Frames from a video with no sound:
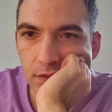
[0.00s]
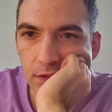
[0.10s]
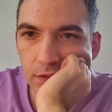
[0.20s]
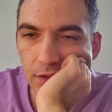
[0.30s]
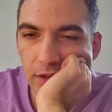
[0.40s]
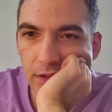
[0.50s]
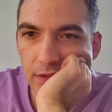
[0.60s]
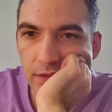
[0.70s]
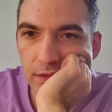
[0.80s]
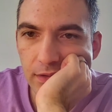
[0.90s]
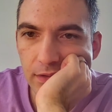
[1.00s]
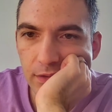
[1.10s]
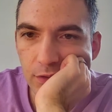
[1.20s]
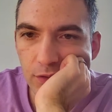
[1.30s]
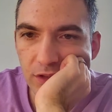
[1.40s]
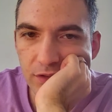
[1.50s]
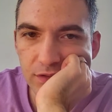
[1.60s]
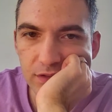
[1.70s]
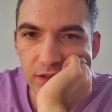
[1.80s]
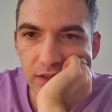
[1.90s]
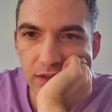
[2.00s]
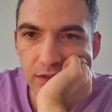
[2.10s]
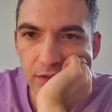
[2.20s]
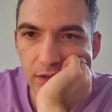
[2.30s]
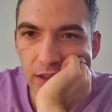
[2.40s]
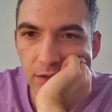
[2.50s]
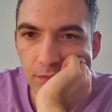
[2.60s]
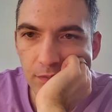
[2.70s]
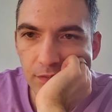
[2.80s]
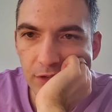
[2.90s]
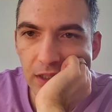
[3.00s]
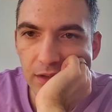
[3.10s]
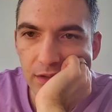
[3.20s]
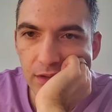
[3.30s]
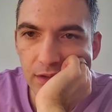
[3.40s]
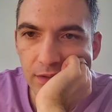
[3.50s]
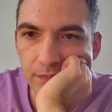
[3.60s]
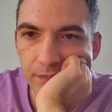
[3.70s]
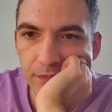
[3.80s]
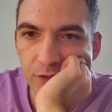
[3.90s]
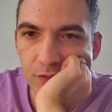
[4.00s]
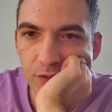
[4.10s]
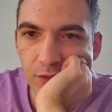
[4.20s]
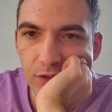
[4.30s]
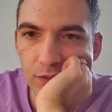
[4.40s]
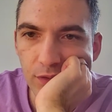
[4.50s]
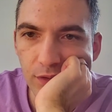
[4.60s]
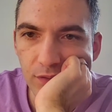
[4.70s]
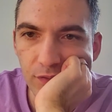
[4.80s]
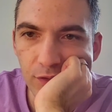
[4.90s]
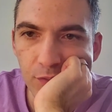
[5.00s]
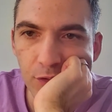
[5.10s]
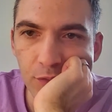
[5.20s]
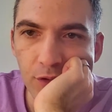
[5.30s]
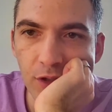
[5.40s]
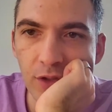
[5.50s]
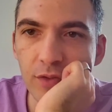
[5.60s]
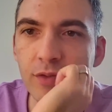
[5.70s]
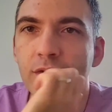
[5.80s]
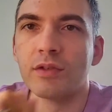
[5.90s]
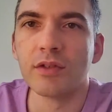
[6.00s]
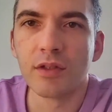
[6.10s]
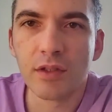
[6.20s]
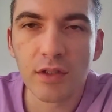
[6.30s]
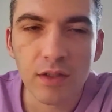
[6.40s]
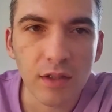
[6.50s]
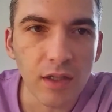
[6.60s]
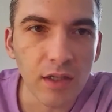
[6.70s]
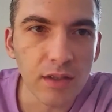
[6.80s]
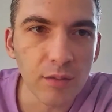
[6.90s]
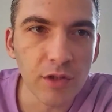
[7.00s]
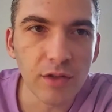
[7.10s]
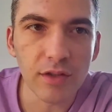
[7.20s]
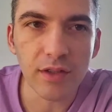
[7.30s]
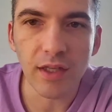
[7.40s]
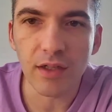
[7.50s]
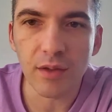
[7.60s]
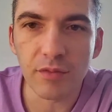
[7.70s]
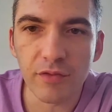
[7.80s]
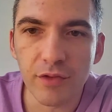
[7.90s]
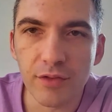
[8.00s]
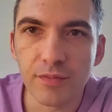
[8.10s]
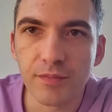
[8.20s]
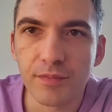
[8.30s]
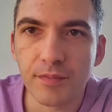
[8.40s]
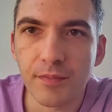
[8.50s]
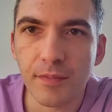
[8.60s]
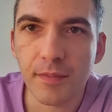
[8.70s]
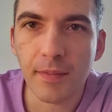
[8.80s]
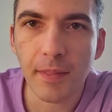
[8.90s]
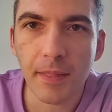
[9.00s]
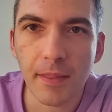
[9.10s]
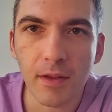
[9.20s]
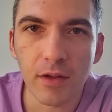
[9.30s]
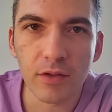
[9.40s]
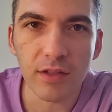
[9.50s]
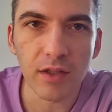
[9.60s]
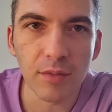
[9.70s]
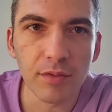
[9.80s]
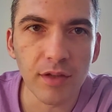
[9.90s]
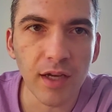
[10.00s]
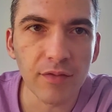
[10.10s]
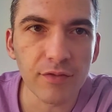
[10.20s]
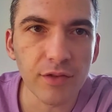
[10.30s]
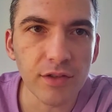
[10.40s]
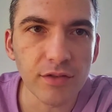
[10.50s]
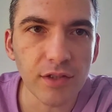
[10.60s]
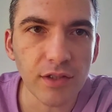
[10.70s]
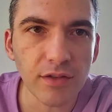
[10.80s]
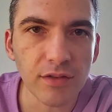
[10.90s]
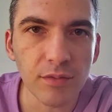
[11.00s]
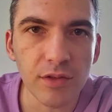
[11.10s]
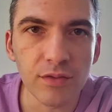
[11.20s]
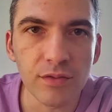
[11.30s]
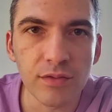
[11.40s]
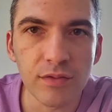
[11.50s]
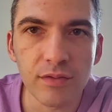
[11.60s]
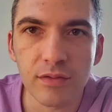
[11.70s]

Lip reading: Alright, no questions yet. Yeah, do we know the luthier for the Purpleheart oud? Let me look that up for you. I'll look that up after I check some of these ouds.